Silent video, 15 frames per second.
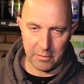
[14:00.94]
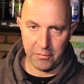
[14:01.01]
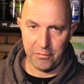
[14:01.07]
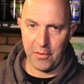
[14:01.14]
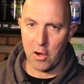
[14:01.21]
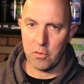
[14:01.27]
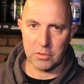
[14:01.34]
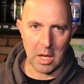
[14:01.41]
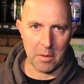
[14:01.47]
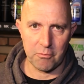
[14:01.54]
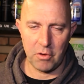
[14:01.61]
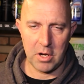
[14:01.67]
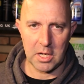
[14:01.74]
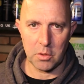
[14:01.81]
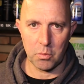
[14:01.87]
It foamed up
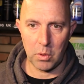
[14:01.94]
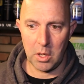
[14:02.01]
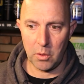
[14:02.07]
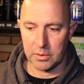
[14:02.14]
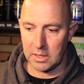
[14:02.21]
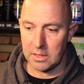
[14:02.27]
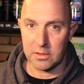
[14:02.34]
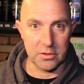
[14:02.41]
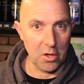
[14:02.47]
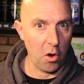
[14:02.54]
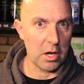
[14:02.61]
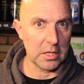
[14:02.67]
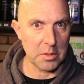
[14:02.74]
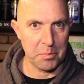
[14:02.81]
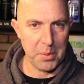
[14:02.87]
really well. It didn't
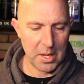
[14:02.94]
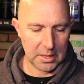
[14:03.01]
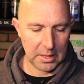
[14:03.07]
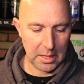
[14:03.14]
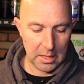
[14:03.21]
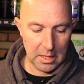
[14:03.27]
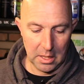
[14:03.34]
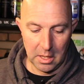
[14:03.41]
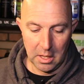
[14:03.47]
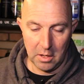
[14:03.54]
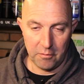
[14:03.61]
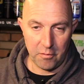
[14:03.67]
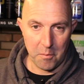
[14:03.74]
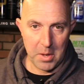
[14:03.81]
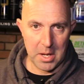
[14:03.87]
die in the bucket.
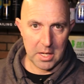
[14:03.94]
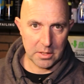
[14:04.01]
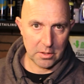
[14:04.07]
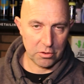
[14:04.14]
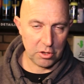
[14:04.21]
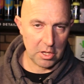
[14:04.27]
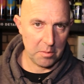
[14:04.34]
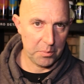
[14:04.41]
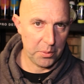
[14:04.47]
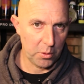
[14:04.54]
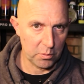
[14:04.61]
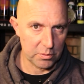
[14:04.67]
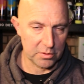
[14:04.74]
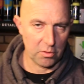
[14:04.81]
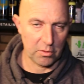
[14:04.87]
For me, the
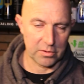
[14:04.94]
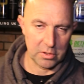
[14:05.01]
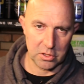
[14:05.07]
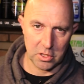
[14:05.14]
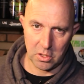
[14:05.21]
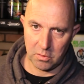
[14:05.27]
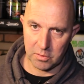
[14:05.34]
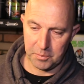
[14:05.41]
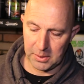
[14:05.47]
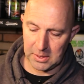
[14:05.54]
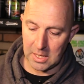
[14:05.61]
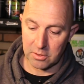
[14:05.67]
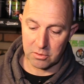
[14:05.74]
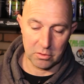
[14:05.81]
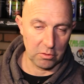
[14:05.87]
shampoo was nice and used,
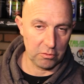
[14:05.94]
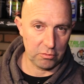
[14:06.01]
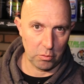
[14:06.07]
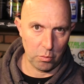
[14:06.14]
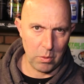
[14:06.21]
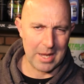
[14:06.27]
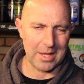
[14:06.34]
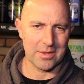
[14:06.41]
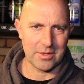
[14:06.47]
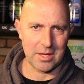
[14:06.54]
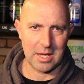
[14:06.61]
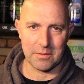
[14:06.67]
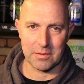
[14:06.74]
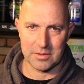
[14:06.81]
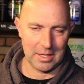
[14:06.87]
pH neutral, wax
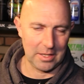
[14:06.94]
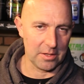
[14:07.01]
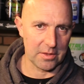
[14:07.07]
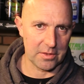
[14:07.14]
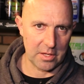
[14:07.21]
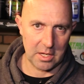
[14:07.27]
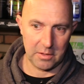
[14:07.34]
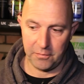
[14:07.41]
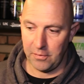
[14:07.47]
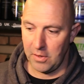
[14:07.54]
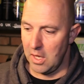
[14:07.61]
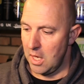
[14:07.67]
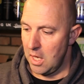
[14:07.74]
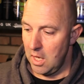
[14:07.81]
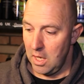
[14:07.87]
safe, sealant safe,
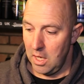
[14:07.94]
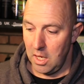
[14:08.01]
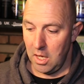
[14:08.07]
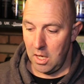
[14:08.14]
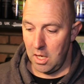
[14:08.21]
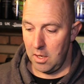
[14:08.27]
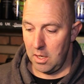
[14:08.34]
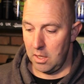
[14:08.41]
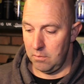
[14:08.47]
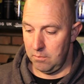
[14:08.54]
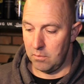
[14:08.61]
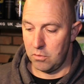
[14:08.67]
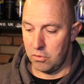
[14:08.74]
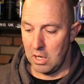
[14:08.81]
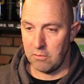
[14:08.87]

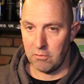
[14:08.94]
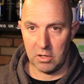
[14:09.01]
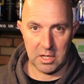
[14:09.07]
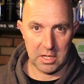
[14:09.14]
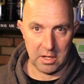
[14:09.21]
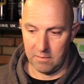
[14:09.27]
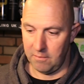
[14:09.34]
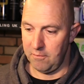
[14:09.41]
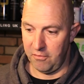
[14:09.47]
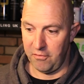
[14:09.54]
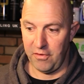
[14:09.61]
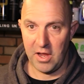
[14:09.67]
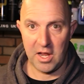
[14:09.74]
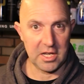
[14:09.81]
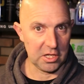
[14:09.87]
generally
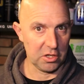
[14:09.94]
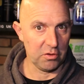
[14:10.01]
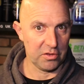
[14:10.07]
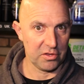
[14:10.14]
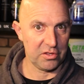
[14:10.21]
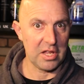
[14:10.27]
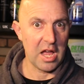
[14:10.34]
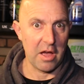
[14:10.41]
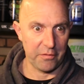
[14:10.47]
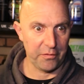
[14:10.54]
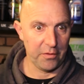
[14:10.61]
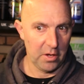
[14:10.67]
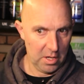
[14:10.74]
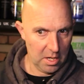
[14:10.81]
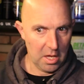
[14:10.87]
fairly good
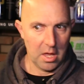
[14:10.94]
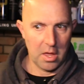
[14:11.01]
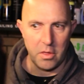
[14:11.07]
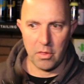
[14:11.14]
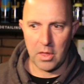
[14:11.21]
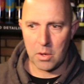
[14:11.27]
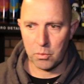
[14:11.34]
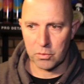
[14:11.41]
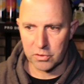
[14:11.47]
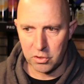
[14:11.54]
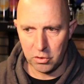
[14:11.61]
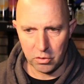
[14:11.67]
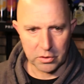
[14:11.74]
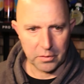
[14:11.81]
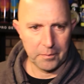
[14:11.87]
stuff. Well, that was
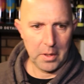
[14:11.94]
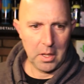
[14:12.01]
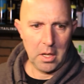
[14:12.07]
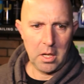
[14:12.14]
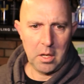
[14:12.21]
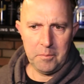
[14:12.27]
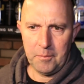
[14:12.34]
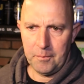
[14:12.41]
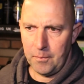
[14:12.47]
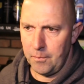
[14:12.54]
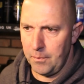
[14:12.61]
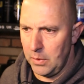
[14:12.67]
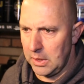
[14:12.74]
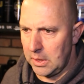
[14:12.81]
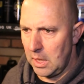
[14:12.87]
good. When
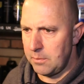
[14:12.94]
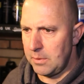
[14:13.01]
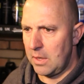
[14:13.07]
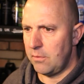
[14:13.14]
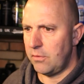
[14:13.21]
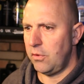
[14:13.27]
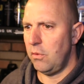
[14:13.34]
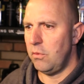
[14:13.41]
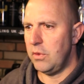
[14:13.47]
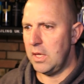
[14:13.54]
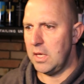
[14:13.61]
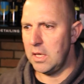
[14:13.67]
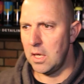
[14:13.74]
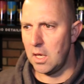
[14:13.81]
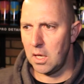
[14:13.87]
it came down to
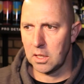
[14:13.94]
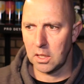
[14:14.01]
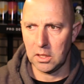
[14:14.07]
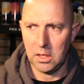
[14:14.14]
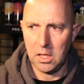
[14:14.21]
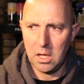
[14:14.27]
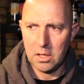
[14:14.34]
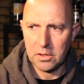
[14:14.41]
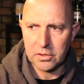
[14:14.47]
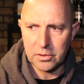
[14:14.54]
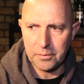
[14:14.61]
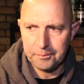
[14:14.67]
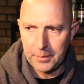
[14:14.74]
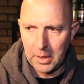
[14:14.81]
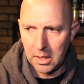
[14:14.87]
the
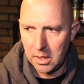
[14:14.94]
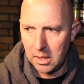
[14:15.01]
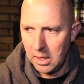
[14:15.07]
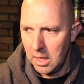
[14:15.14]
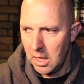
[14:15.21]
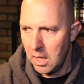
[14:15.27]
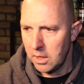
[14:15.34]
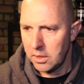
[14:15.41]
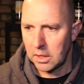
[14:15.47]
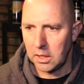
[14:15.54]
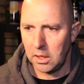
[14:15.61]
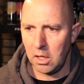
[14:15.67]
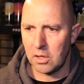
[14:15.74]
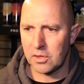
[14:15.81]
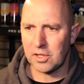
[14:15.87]

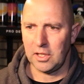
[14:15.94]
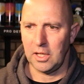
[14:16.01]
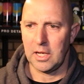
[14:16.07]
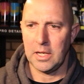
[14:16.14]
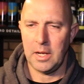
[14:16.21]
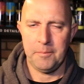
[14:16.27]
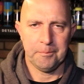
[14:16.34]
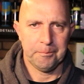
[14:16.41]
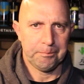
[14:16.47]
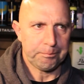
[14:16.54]
glass cleaner